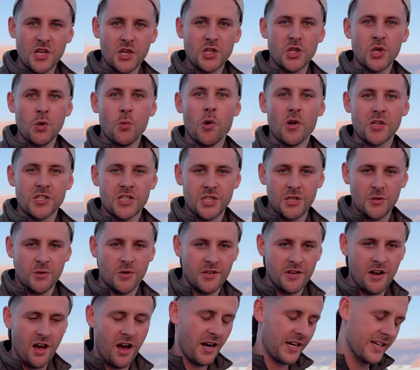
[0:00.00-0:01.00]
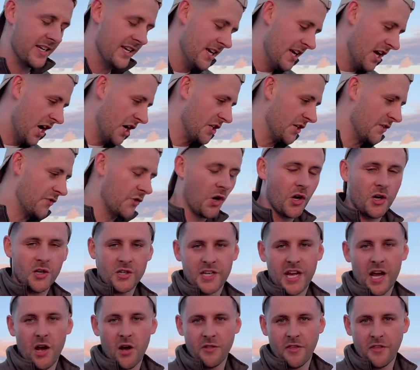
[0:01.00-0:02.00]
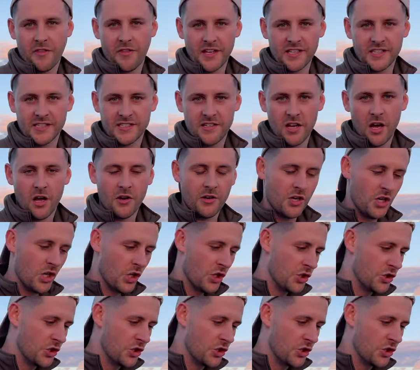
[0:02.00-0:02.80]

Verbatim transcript: that you want to do at night and you've got to get other things done